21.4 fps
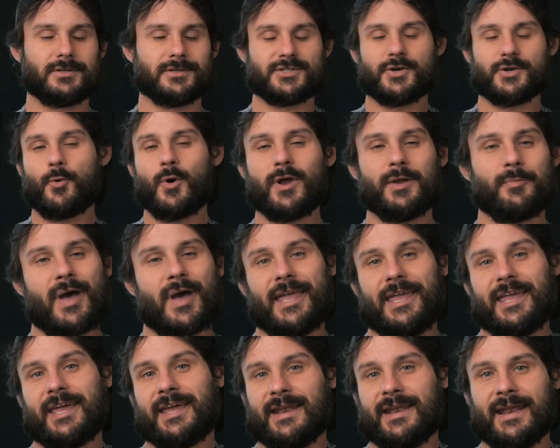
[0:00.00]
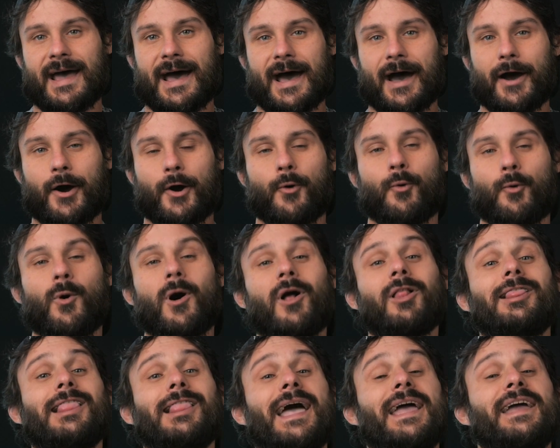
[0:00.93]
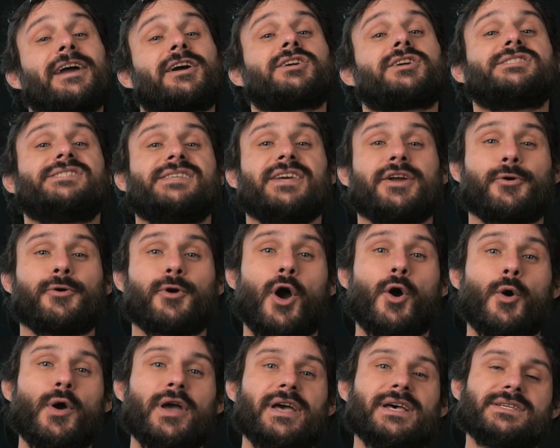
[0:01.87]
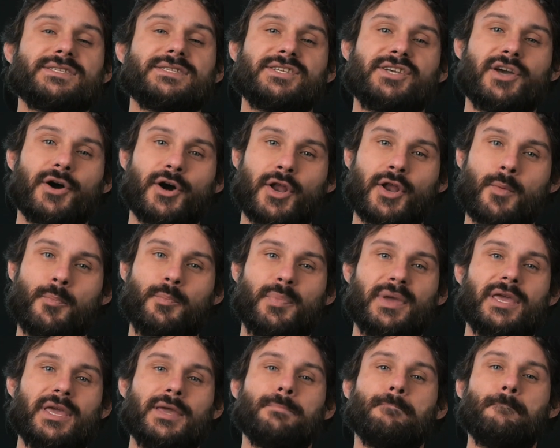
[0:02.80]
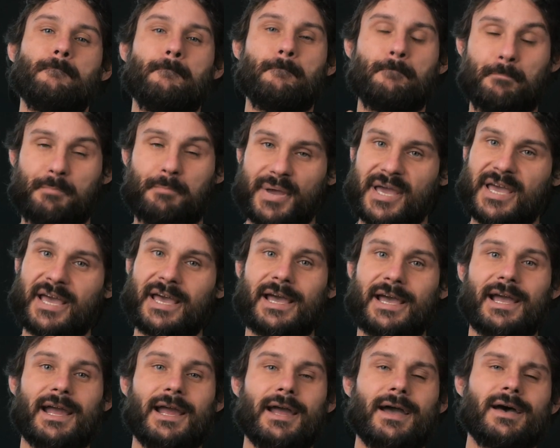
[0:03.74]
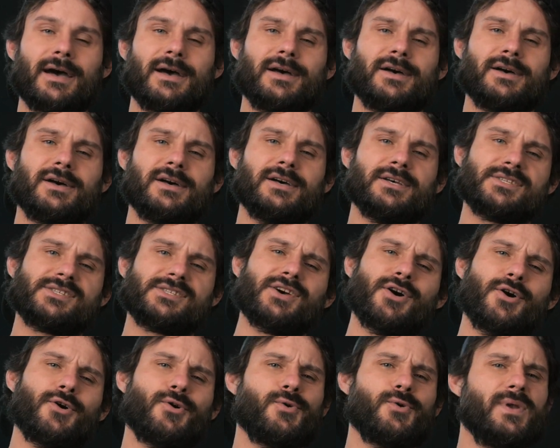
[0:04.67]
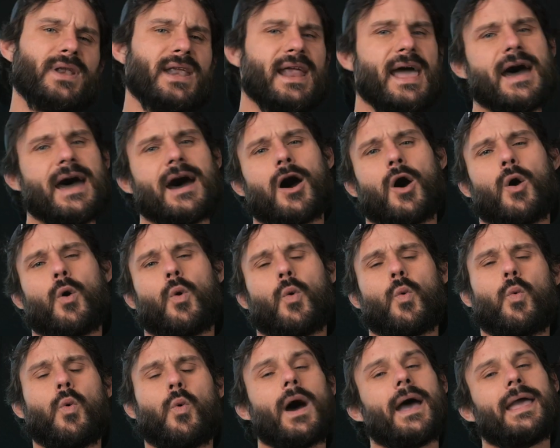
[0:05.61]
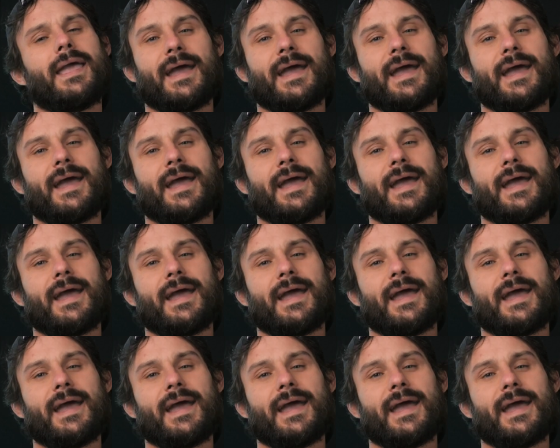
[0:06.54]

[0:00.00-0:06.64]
So what am I getting at? Well, Layer 0 is gonna be big. So now, why